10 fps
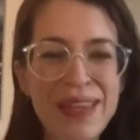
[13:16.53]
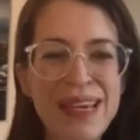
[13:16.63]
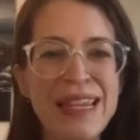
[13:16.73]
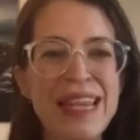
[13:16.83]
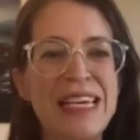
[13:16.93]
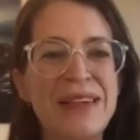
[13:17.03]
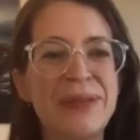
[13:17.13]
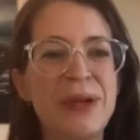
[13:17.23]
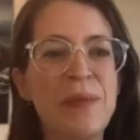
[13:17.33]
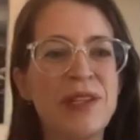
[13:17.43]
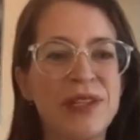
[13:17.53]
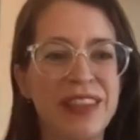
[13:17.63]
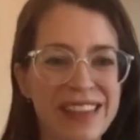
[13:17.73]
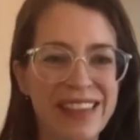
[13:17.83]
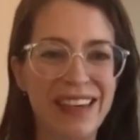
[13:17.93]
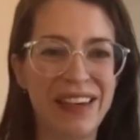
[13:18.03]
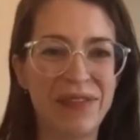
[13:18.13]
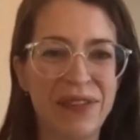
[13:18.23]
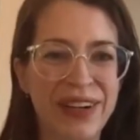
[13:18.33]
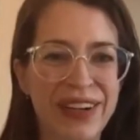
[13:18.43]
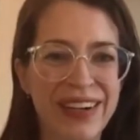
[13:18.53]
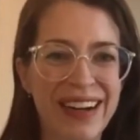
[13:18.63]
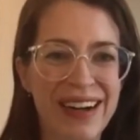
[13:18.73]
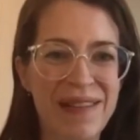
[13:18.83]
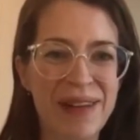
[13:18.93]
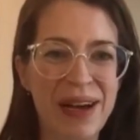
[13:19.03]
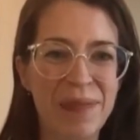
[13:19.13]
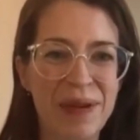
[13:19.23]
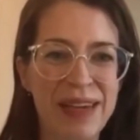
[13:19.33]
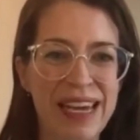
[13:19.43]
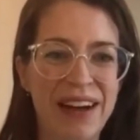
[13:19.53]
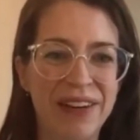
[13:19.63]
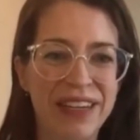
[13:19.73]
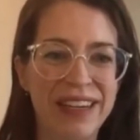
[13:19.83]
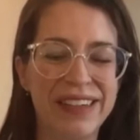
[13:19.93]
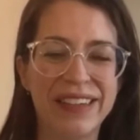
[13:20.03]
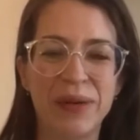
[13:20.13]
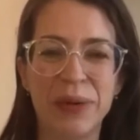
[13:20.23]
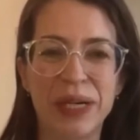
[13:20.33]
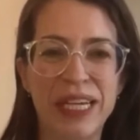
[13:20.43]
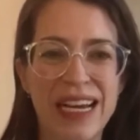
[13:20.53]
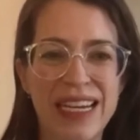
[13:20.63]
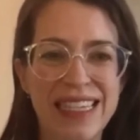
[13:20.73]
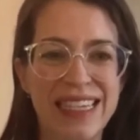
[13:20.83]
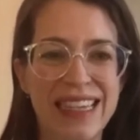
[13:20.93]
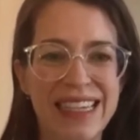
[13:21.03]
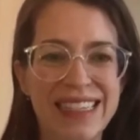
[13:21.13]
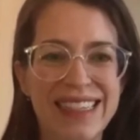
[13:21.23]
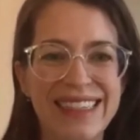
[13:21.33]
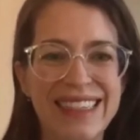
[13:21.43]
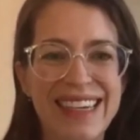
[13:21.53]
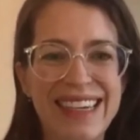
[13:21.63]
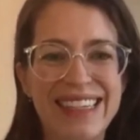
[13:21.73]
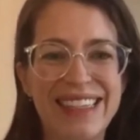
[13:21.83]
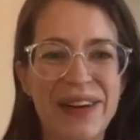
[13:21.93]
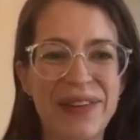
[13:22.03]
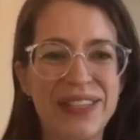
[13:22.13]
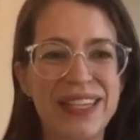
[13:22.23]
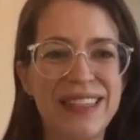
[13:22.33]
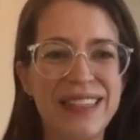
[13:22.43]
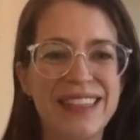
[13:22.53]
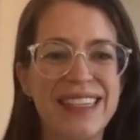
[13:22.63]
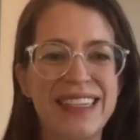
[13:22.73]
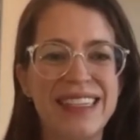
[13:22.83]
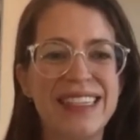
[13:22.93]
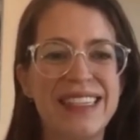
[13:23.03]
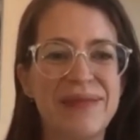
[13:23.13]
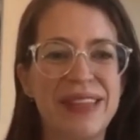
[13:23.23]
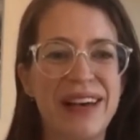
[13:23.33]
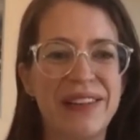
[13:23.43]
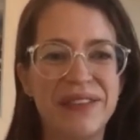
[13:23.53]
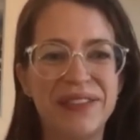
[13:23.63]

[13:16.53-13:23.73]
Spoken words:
And thank you so much, Lizzie, for helping me out here and organizing this. So send Lizzie some love.